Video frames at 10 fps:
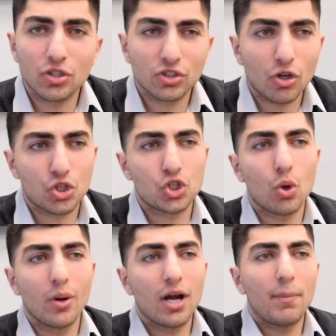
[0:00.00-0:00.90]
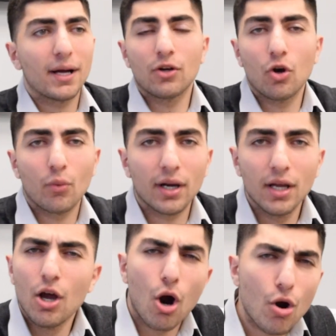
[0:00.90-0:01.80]
start showing up out of nowhere.
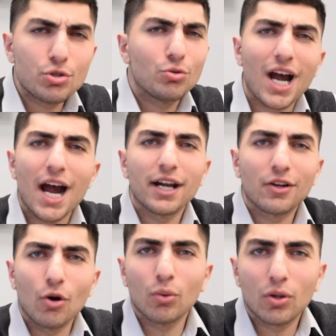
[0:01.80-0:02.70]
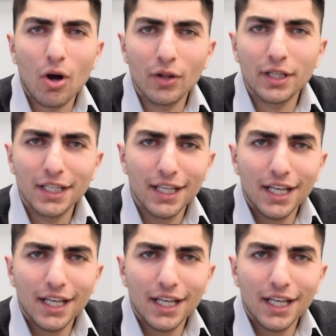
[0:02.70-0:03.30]
Aren't you tired of cold calling?